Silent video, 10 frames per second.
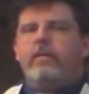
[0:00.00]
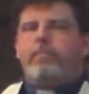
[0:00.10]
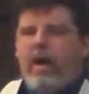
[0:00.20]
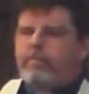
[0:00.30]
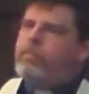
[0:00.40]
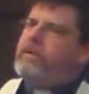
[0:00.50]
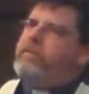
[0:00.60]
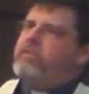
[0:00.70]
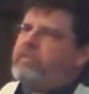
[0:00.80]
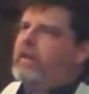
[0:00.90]
The problem
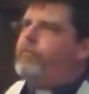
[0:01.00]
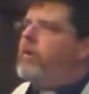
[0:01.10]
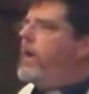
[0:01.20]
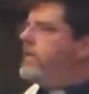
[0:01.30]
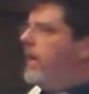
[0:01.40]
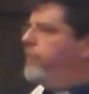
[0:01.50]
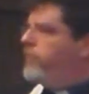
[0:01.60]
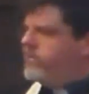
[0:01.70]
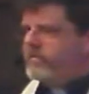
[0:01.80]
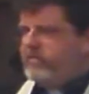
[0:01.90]
is that if we're not
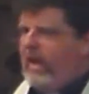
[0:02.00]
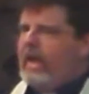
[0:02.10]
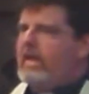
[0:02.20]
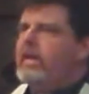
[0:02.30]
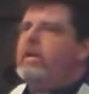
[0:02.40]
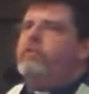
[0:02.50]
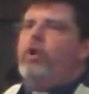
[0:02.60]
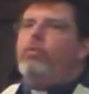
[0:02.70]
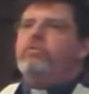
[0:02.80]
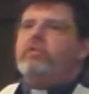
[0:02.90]
careful to say,
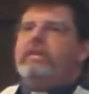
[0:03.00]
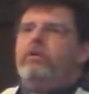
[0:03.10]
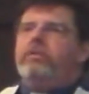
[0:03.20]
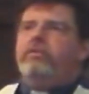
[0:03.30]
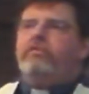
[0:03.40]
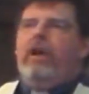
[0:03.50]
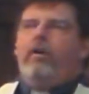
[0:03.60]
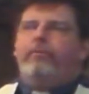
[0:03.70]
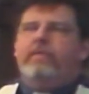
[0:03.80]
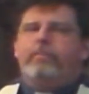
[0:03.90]
don't kill
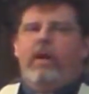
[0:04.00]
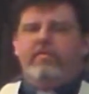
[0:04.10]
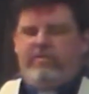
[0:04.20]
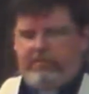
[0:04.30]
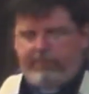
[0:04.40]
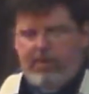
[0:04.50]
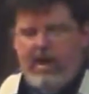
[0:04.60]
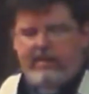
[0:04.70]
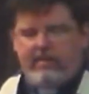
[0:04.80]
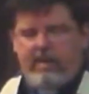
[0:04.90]
yourself in the process of
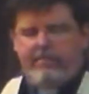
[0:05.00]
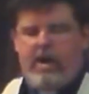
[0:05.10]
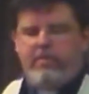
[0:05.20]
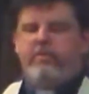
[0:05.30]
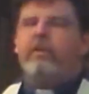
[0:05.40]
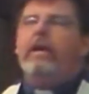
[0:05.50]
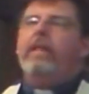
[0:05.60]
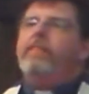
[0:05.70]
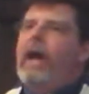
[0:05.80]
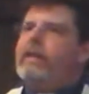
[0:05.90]
trying to love others,
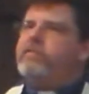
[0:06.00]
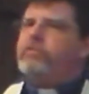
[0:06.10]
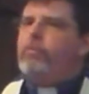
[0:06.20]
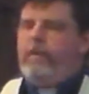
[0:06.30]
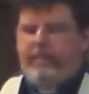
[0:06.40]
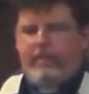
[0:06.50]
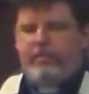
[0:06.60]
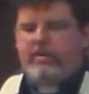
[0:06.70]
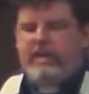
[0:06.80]
that's where people